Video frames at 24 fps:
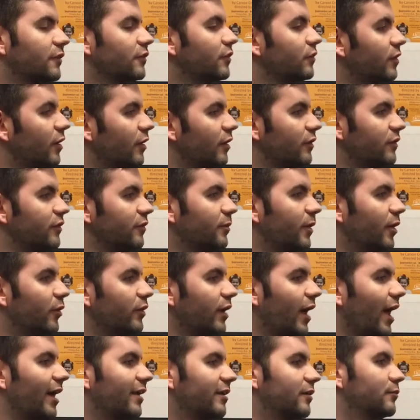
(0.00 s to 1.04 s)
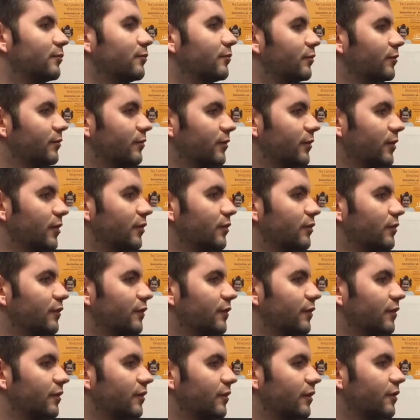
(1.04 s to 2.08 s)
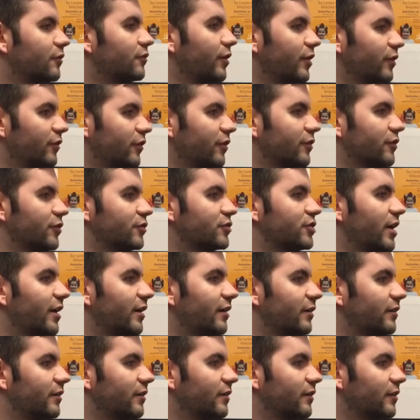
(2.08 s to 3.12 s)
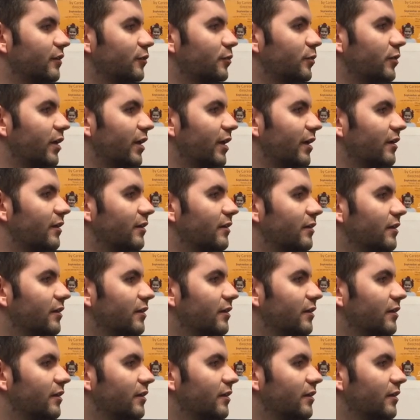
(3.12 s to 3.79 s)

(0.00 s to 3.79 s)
So tell us about Adam, who's the, the transgender child in this play.